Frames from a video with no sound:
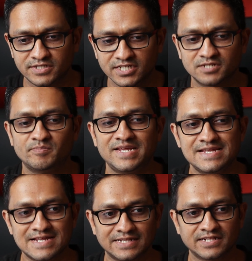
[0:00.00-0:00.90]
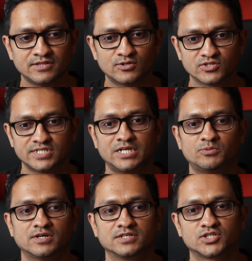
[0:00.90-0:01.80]
just being in those
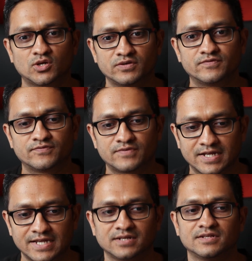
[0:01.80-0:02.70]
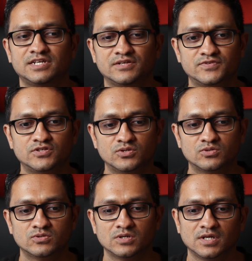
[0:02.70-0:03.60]
networks sort of, again, gives
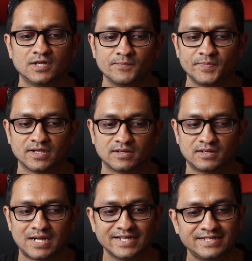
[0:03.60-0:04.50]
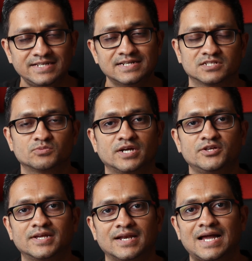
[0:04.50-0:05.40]
you uh, ideas where
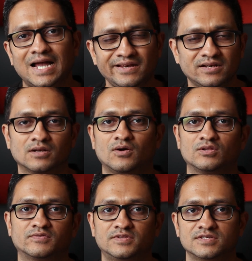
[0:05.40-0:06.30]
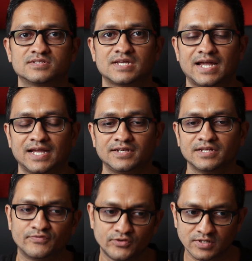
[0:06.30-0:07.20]
you can handle all of this. And
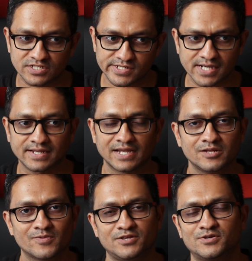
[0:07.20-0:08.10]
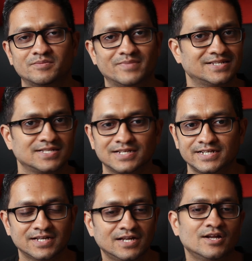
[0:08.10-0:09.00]
if you are stuck anywhere, you can
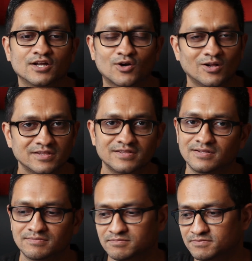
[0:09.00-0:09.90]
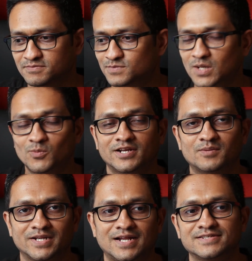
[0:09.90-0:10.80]
basically call someone
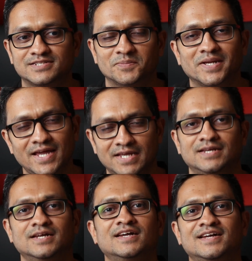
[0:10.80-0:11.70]
up and ask them, hey,